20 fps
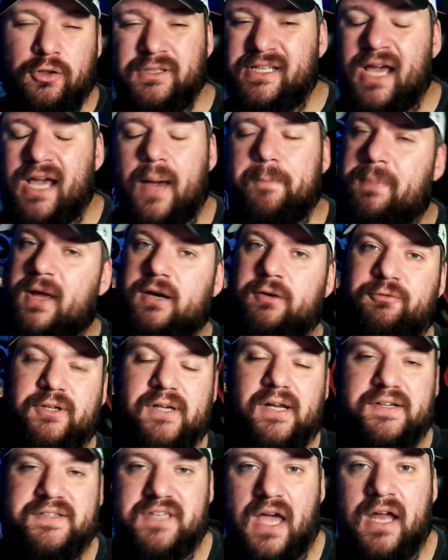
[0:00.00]
get
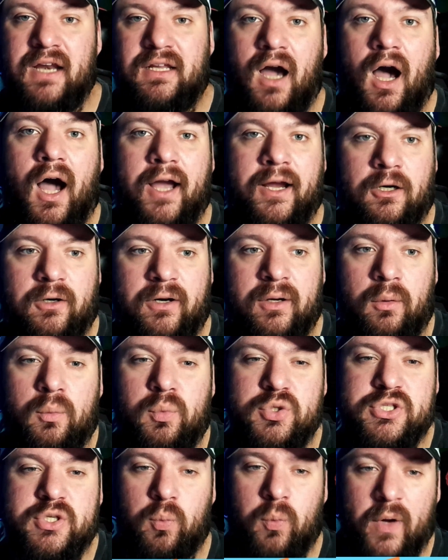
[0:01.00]
Benavidez any higher. It
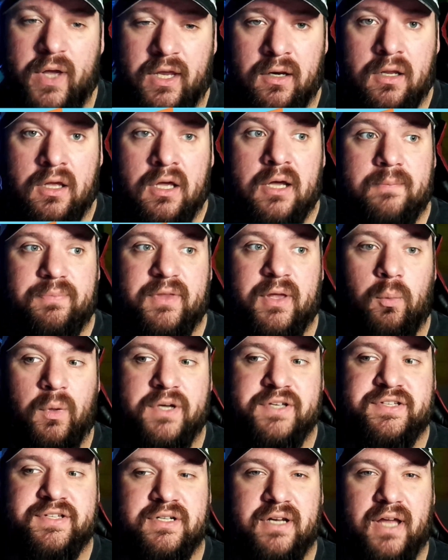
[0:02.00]
was a win. It
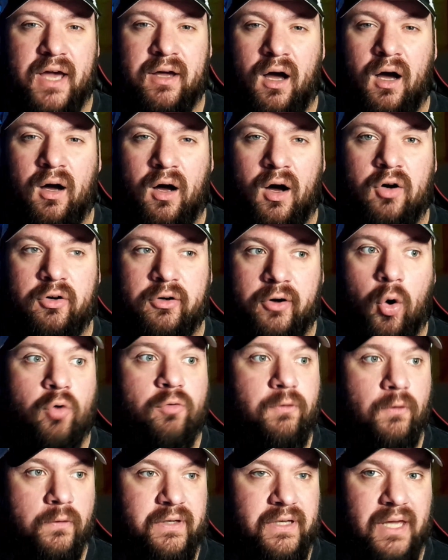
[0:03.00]
wasn't an
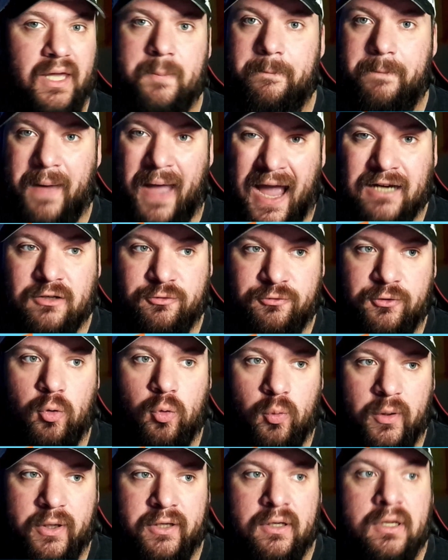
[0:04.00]
overly
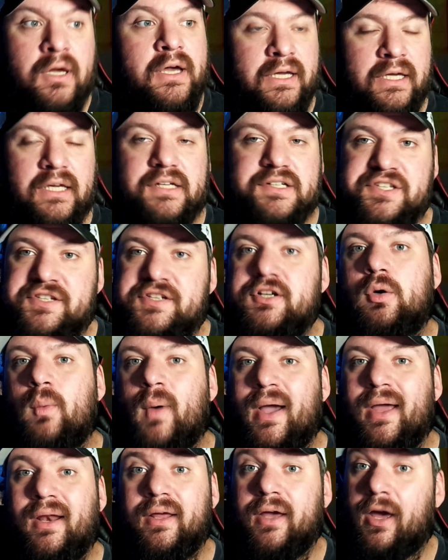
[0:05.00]
impactful win. He is still
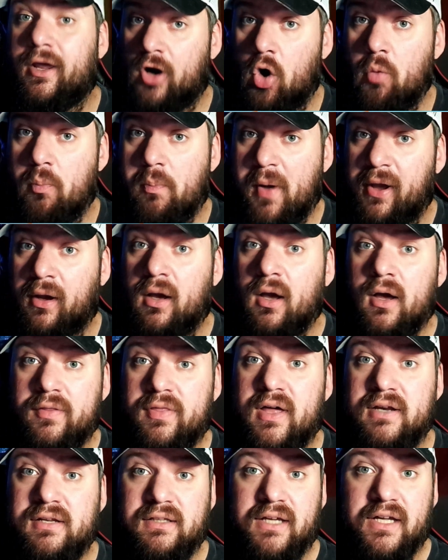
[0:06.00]
waiting and hoping
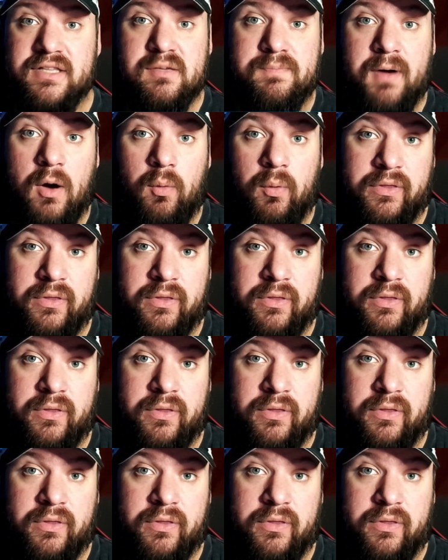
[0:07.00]
that he gets a bout with